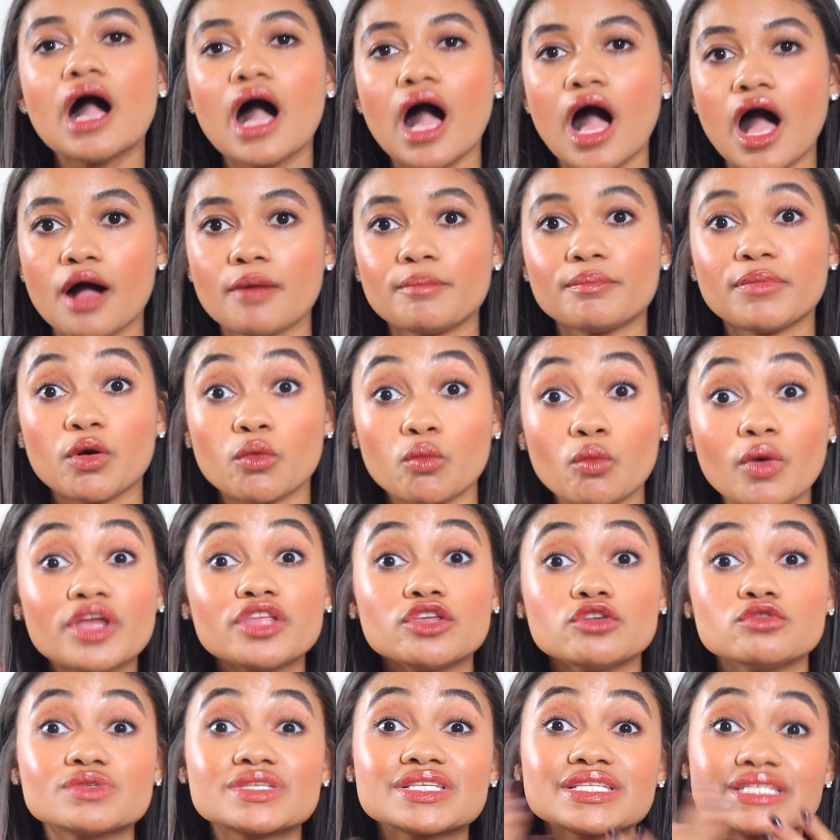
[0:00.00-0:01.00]
Um, but
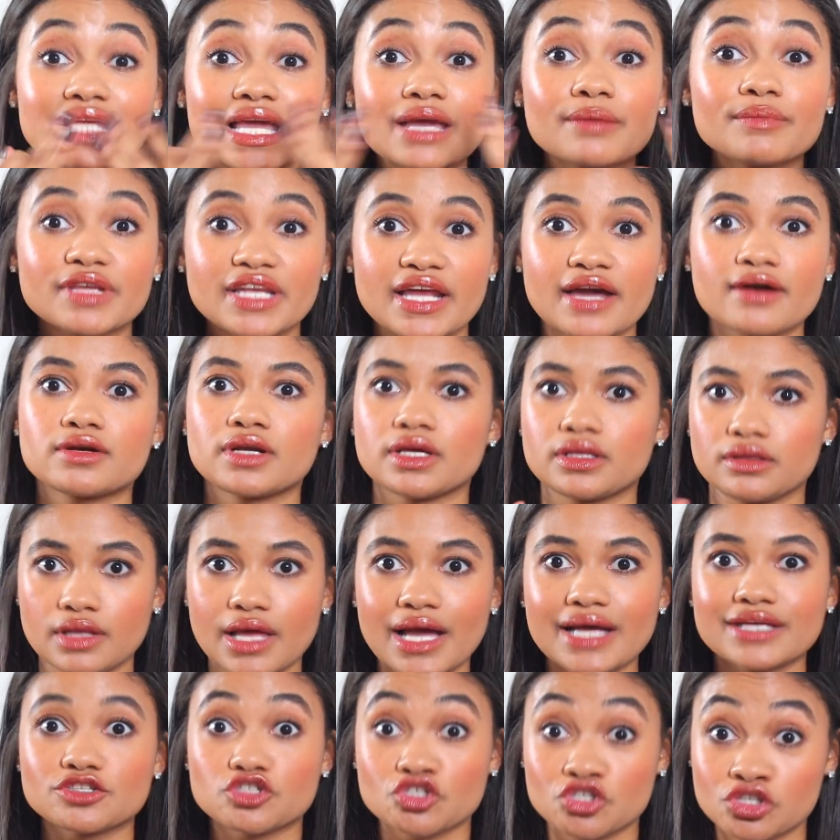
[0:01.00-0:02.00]
when you stamp it out, it
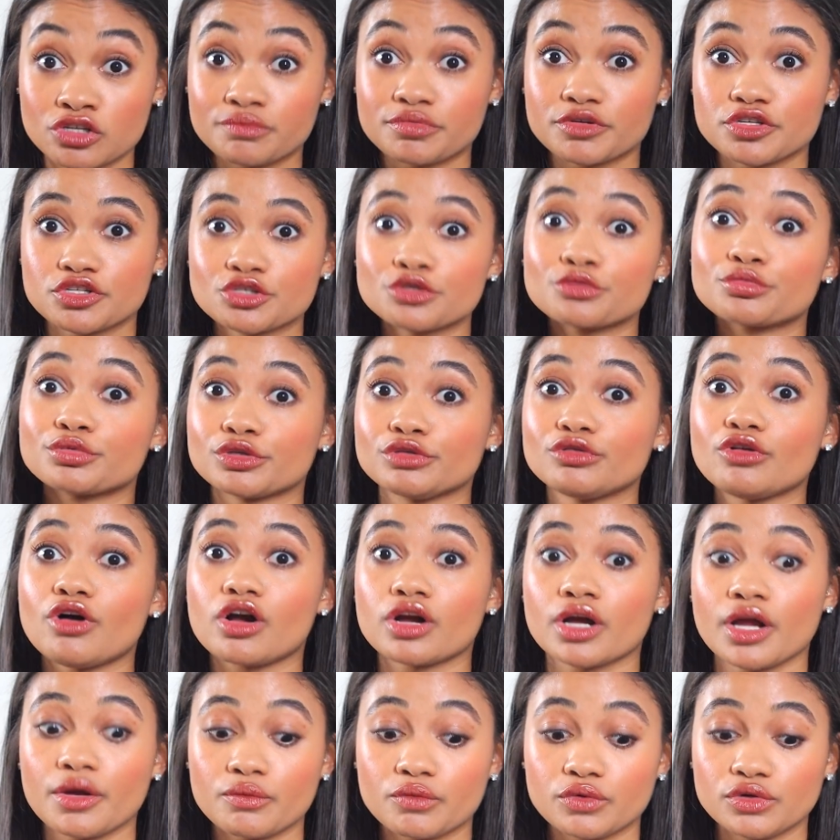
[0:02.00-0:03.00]
lasts super, super
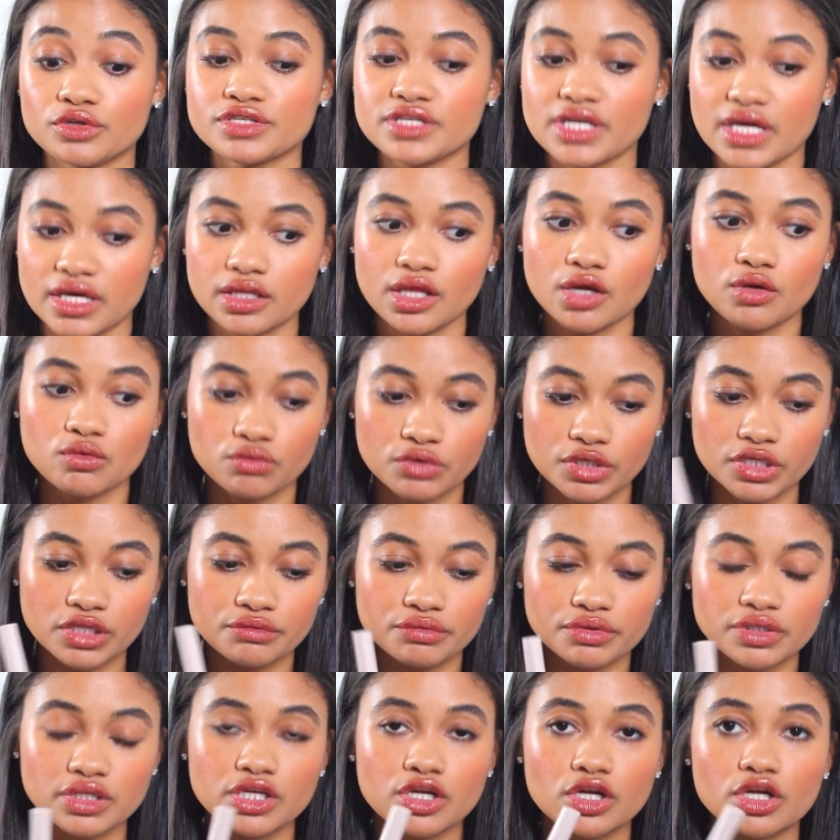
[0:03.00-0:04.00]
long, I will say, like really,
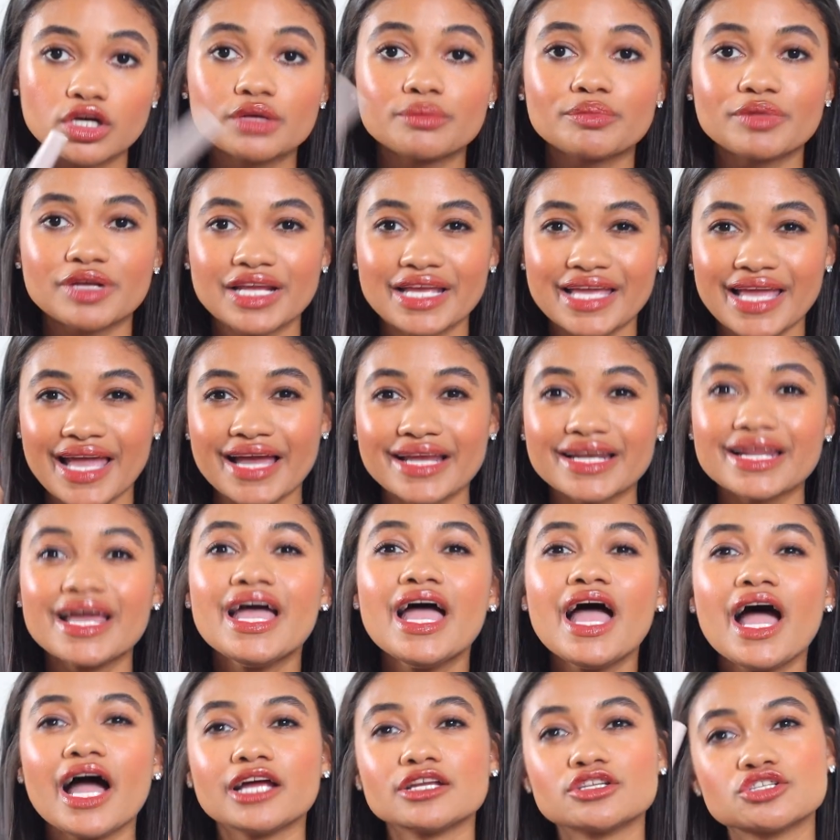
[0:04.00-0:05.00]
really good. But again,
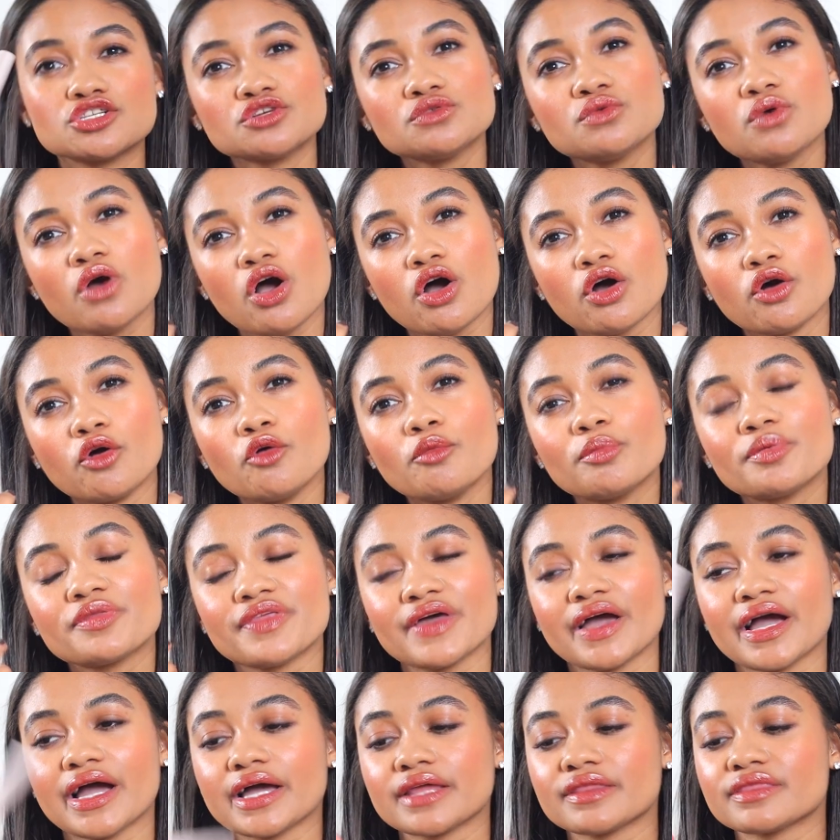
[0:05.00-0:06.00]
I do hope
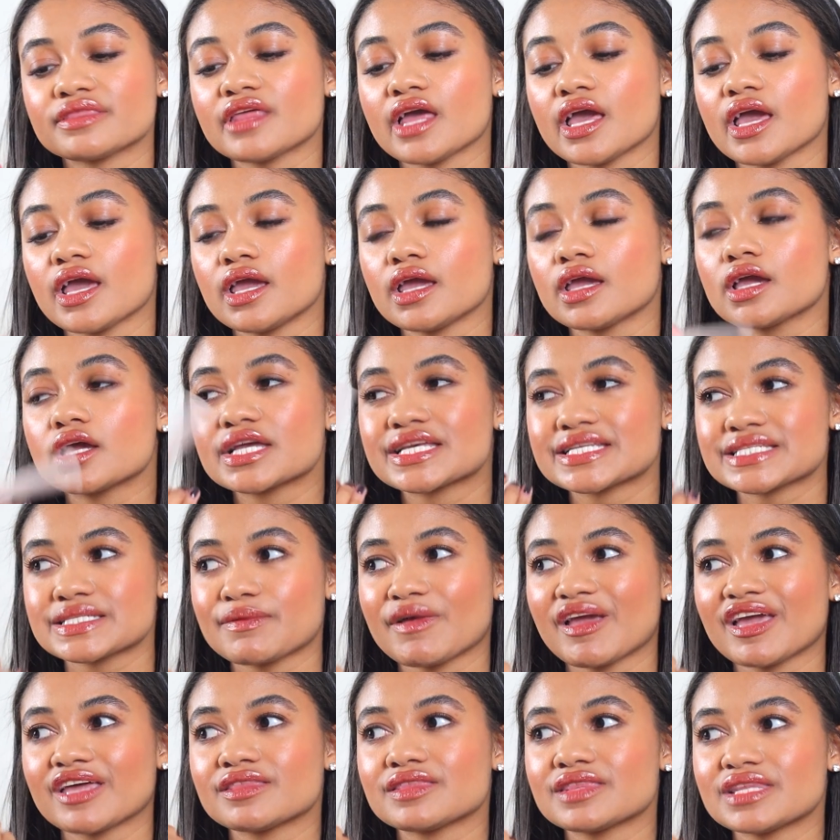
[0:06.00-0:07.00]
that they
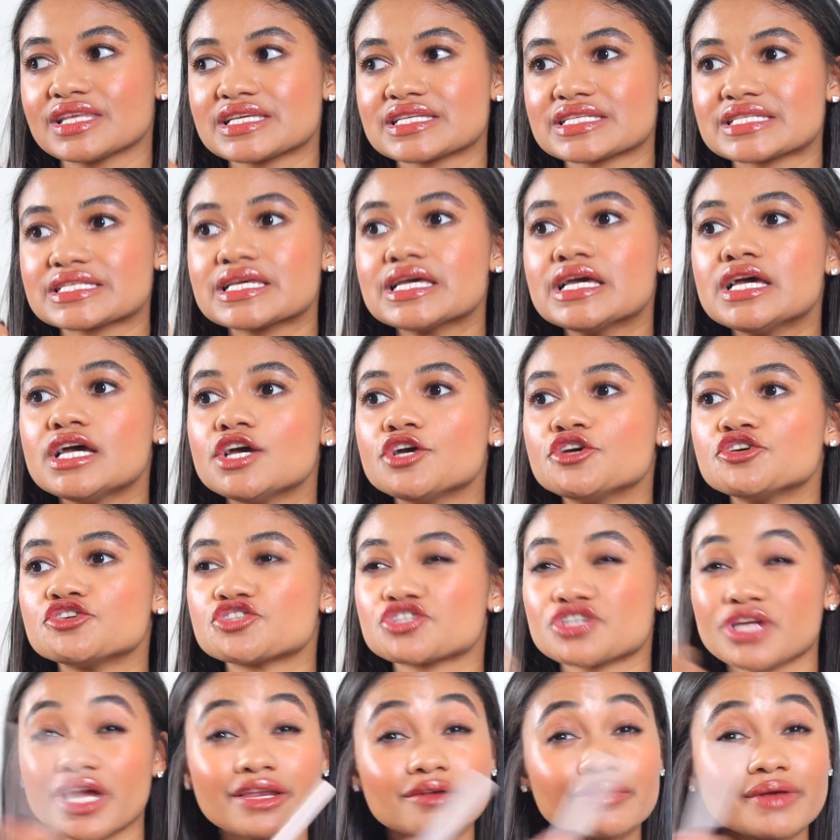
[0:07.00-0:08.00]
expand this
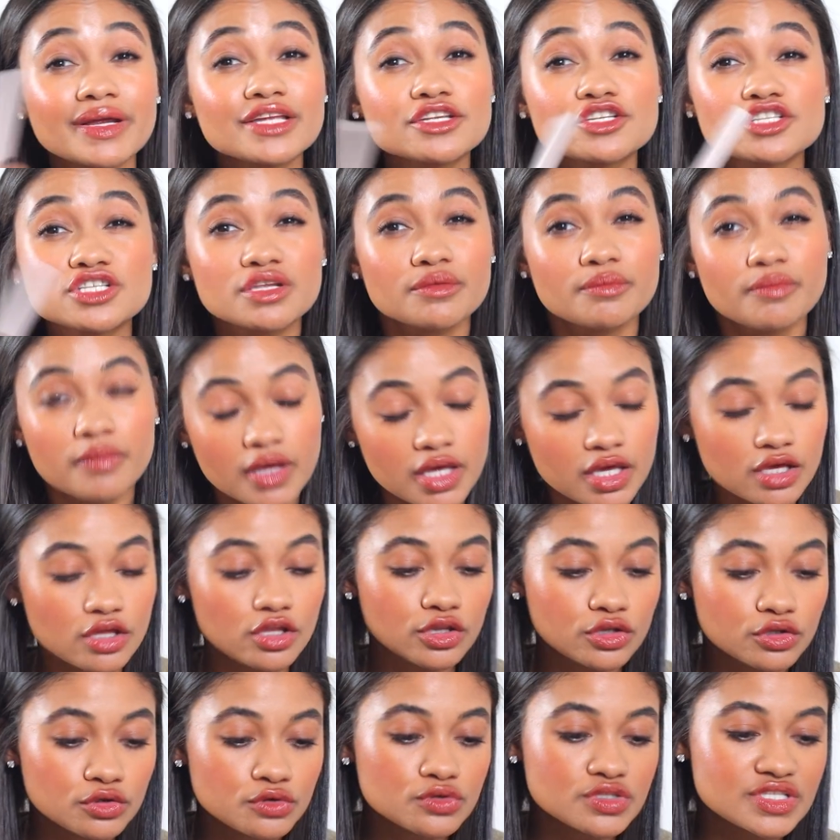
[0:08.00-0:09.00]
shade range to
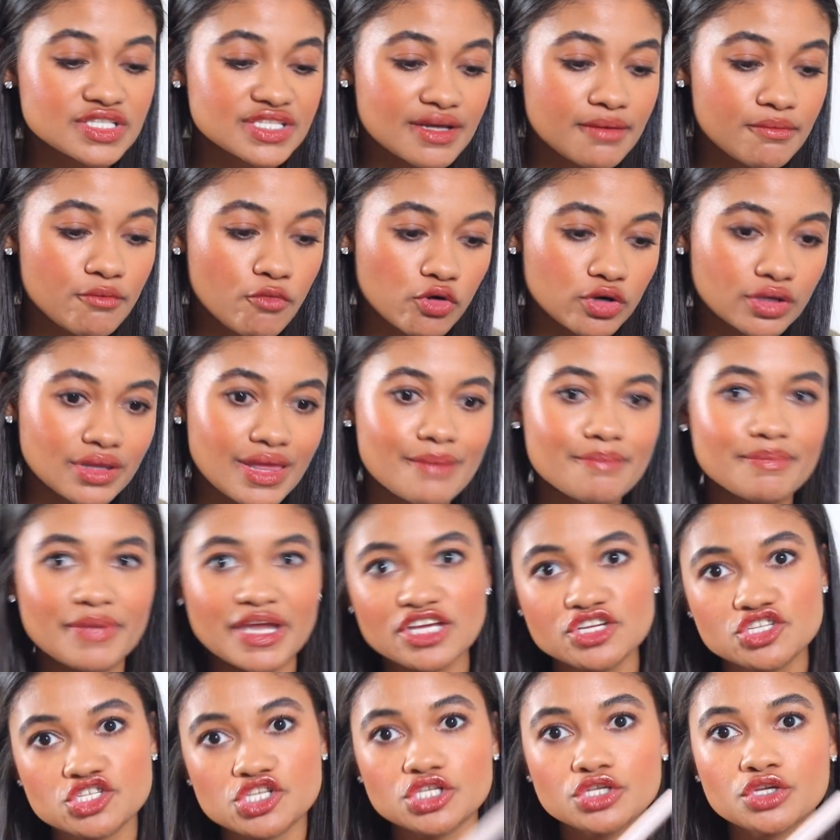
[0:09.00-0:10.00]
include some more like
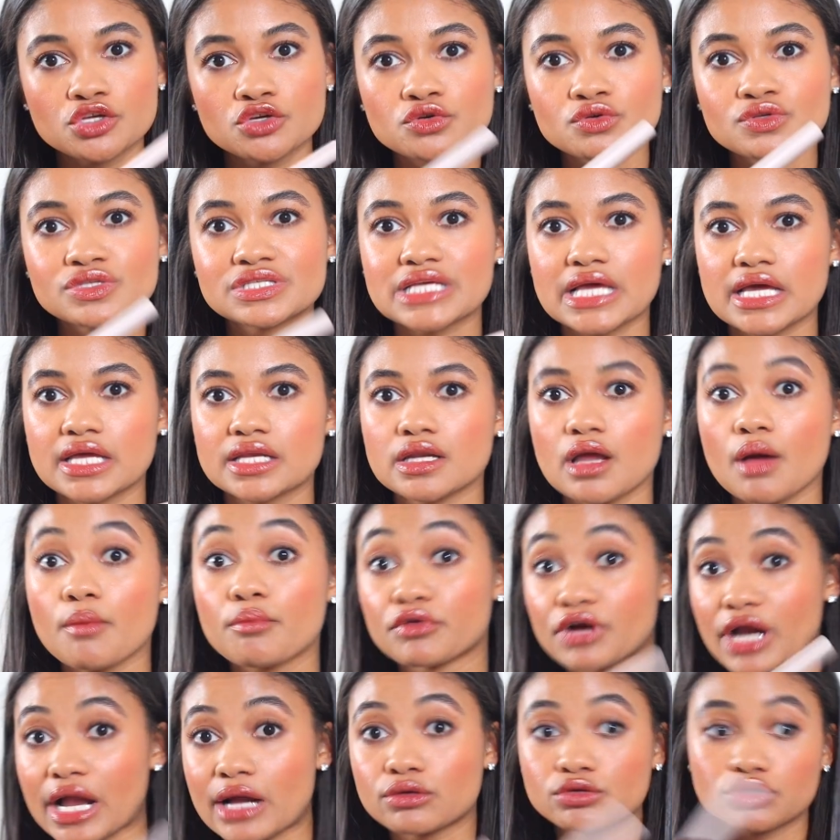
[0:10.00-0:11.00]
beige nudes and
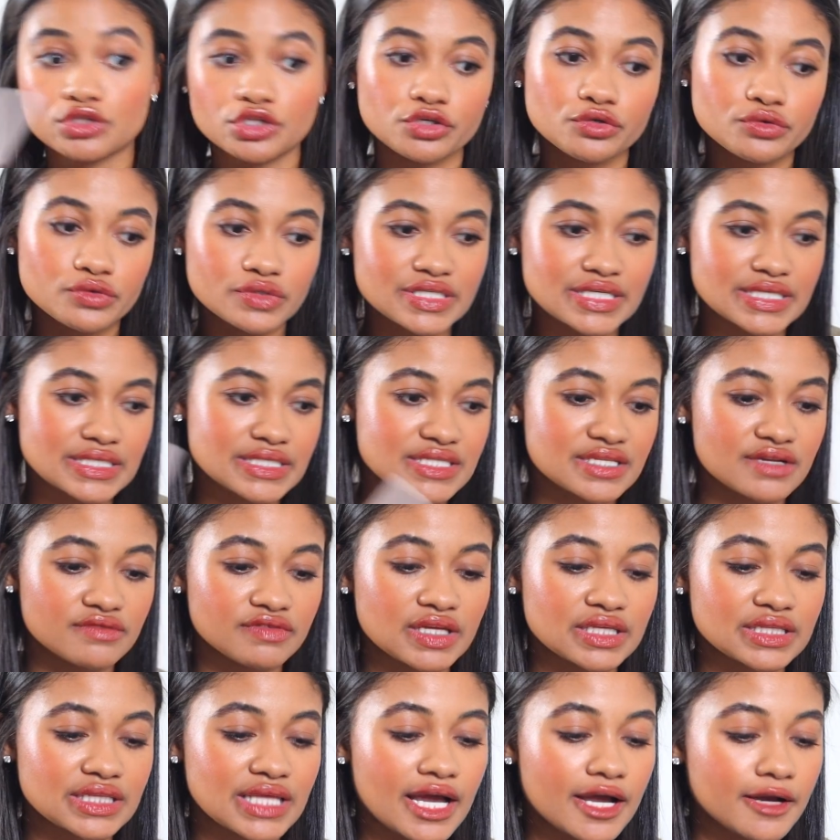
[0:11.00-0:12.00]
brown nudes and stuff
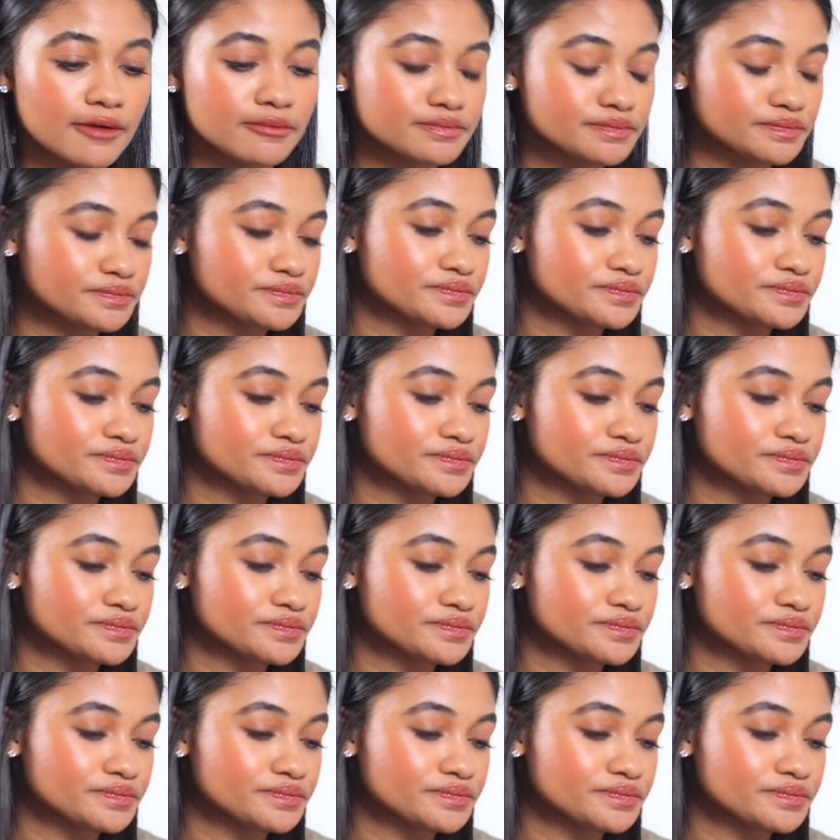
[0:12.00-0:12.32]
like that.